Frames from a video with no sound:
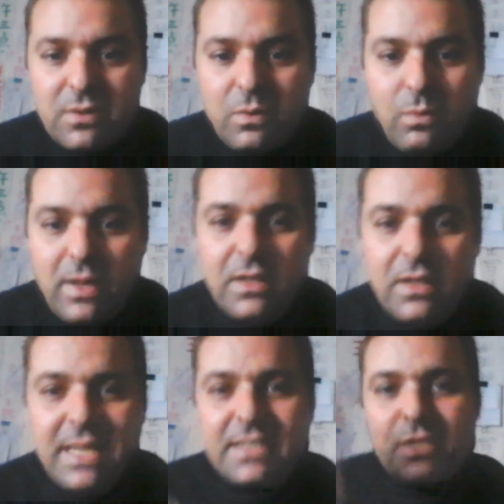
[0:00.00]
when
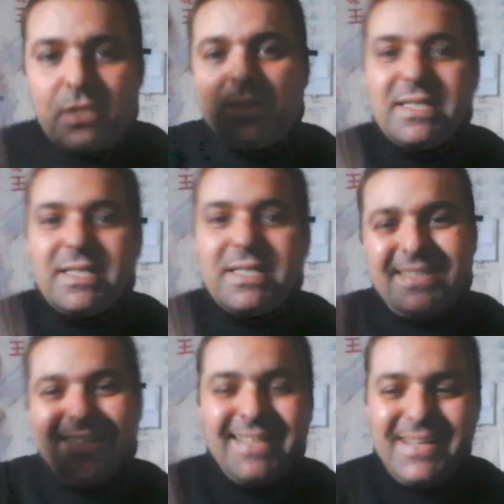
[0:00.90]
letters was
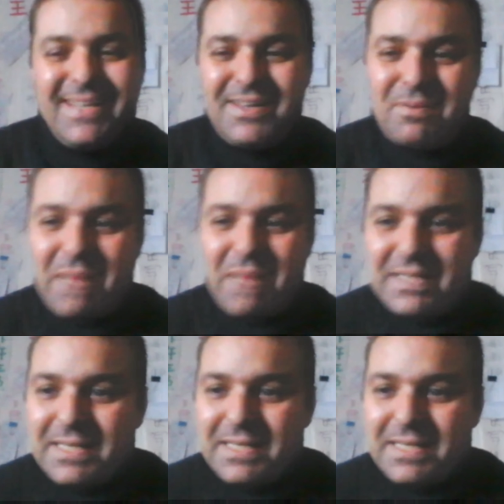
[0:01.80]
passing,